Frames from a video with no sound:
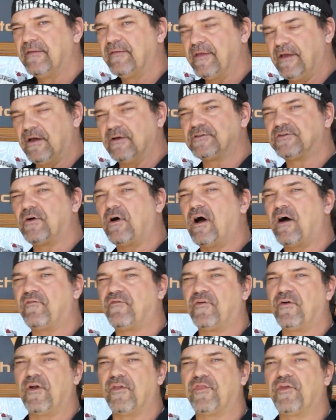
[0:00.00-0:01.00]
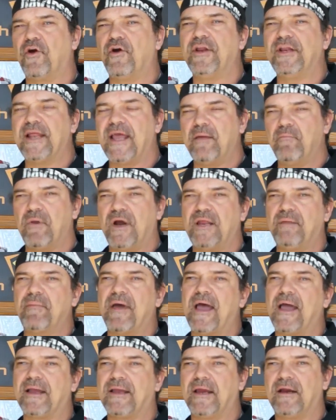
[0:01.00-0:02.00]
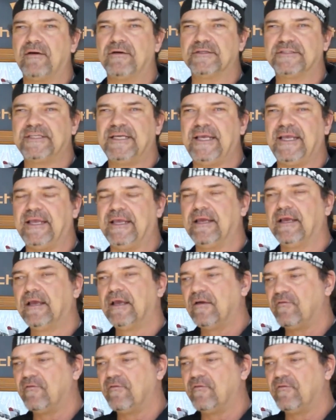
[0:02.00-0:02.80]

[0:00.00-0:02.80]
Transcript: They also offer a 30-day money-back guarantee.